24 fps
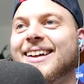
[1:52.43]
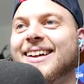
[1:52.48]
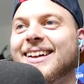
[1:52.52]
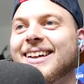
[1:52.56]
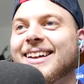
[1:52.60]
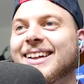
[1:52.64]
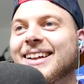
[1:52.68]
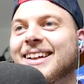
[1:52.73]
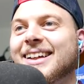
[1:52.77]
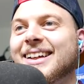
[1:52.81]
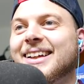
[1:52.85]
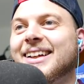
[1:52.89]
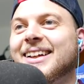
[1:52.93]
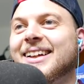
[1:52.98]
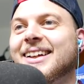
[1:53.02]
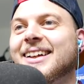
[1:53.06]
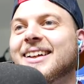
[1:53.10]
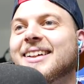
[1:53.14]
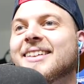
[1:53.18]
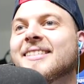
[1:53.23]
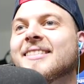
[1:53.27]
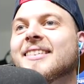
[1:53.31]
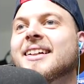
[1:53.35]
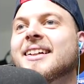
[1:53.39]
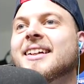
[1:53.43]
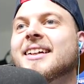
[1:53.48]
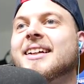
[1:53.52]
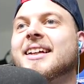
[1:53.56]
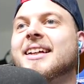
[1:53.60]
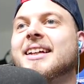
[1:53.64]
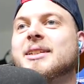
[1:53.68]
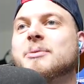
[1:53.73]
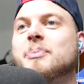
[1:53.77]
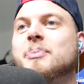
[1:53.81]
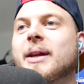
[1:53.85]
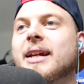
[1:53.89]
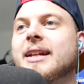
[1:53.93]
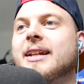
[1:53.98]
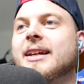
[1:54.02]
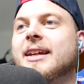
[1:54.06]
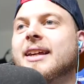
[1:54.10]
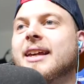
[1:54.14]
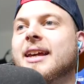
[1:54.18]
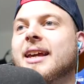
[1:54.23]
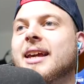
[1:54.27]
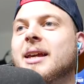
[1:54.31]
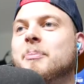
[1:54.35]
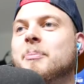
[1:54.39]
What's he doing? he's being a
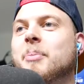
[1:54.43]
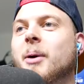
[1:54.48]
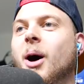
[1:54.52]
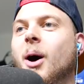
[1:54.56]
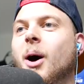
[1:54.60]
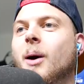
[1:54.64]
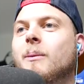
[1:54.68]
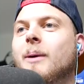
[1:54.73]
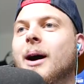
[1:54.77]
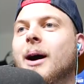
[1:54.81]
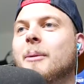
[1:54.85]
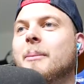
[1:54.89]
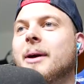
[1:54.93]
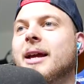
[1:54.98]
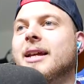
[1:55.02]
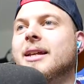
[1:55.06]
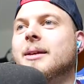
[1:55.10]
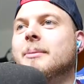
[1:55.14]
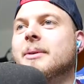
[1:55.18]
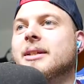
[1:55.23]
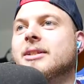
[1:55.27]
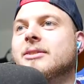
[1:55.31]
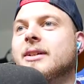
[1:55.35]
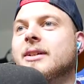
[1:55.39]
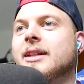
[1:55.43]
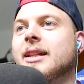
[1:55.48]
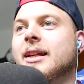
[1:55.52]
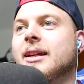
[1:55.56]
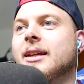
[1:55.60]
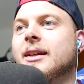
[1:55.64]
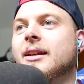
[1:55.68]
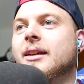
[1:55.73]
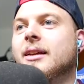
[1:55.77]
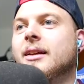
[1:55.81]
keeper. Oh well, mate, you Come missed really.